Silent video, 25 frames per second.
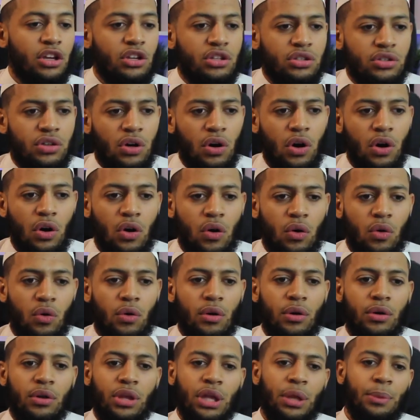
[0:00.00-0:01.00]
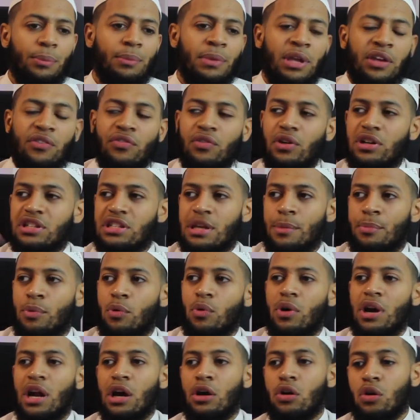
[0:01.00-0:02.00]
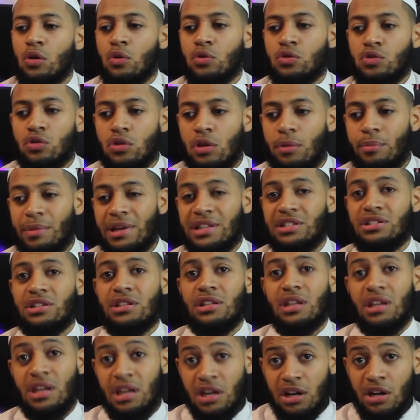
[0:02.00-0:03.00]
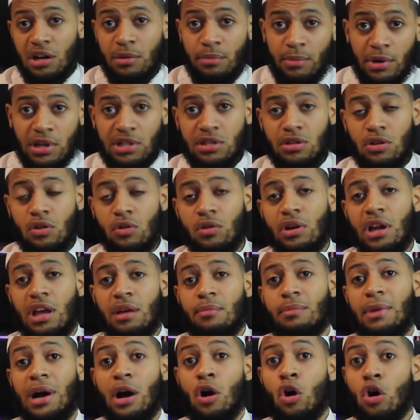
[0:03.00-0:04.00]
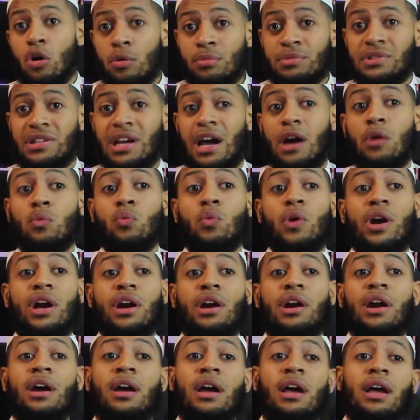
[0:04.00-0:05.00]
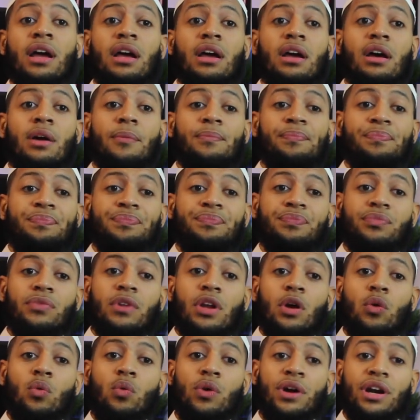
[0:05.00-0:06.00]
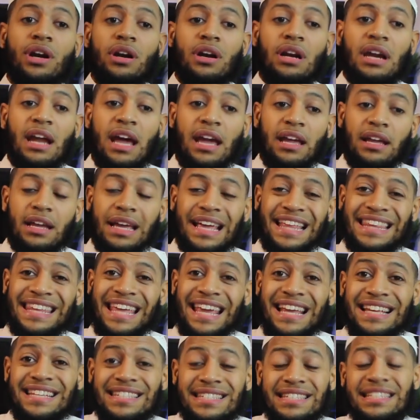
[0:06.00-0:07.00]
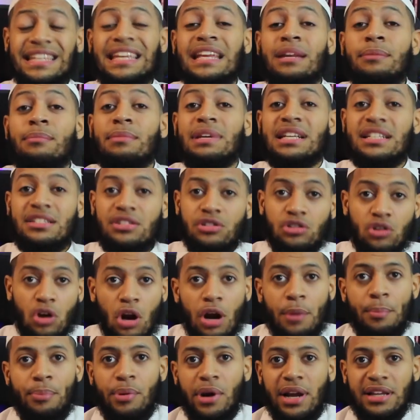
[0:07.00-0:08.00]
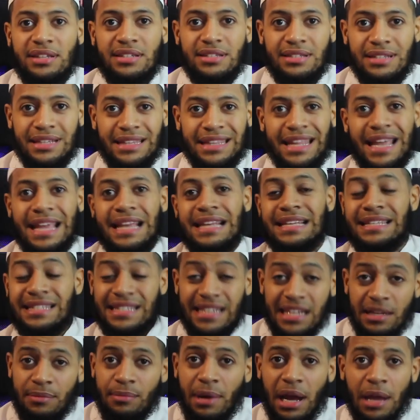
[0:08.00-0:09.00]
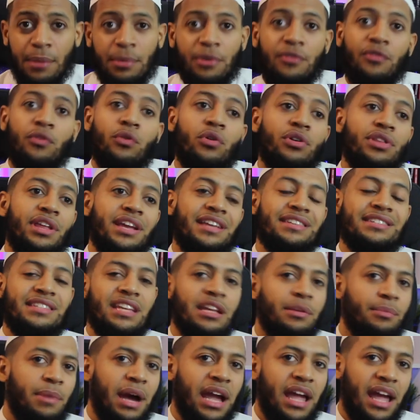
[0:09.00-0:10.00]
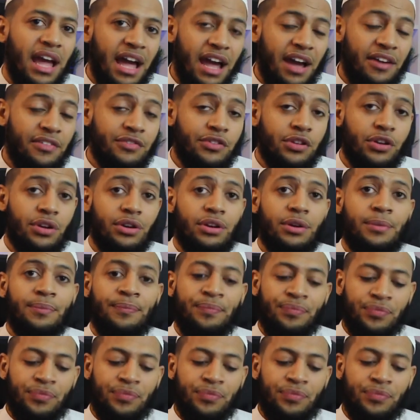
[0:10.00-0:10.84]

So me, for example, when I go to the masjid here in Barcelona, in my hometown, where like they seen me start practicing, they seen my before, they seen my after.